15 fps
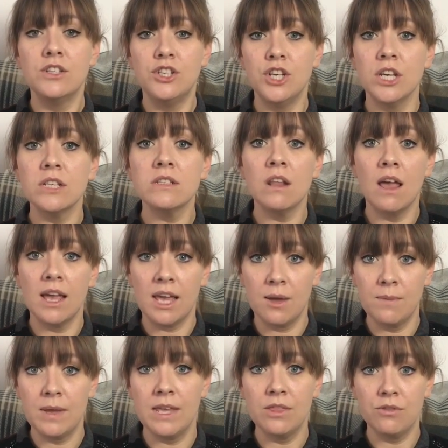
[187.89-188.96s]
just light
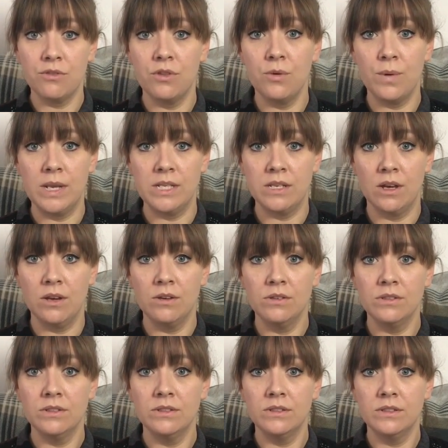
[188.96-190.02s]
coming in through the window
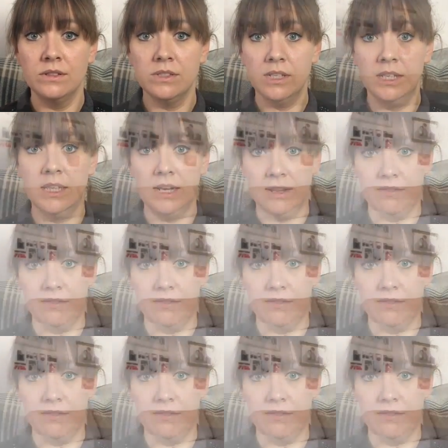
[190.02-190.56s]
in the